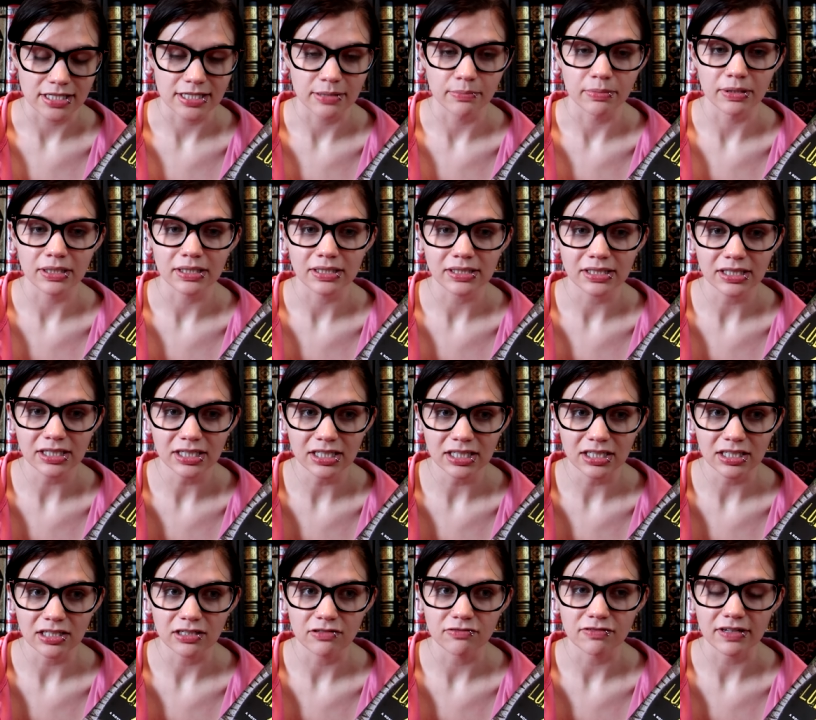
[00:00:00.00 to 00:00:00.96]
to
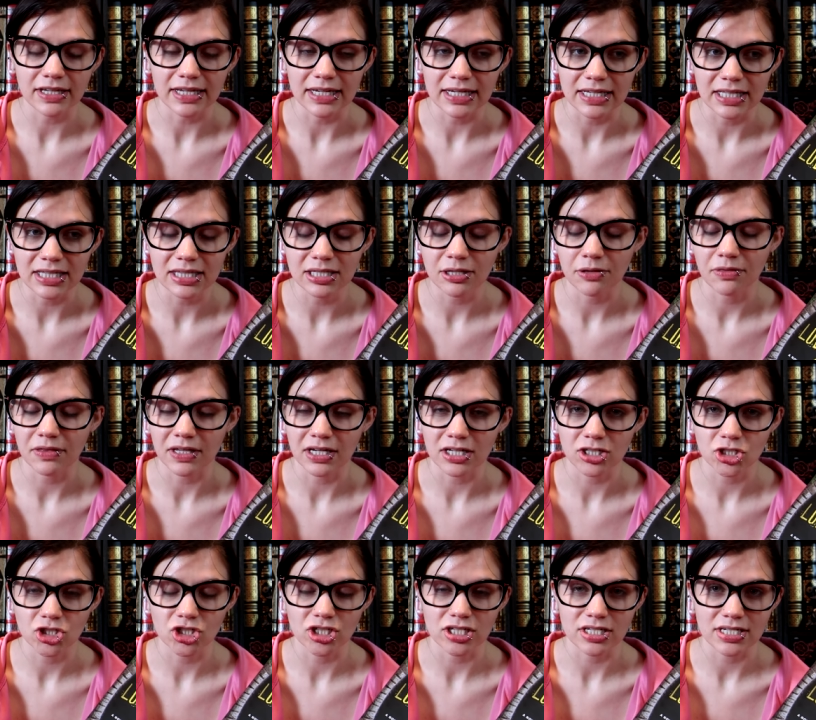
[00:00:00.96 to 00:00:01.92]
believe in the
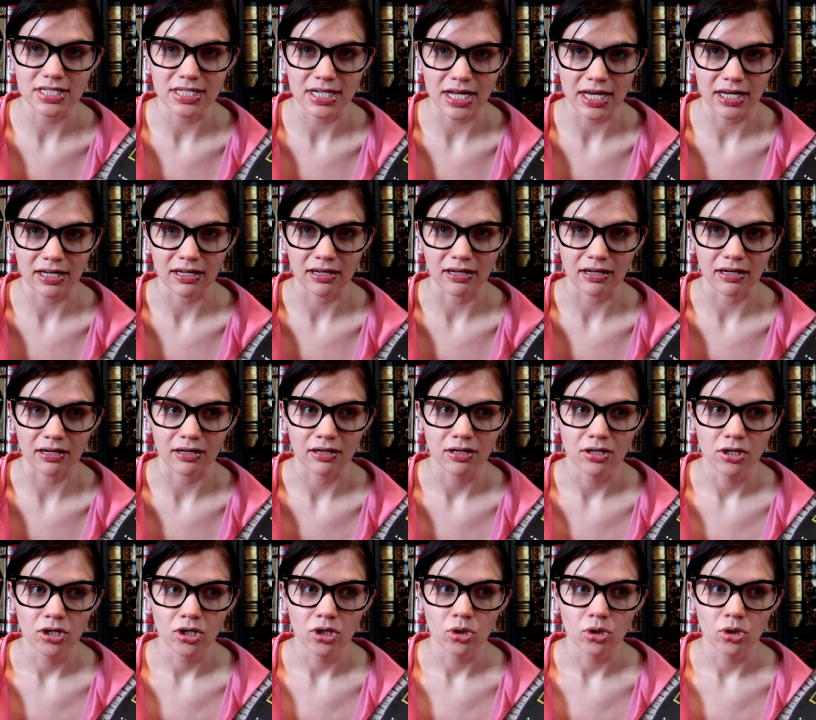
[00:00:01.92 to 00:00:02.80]
things she is saying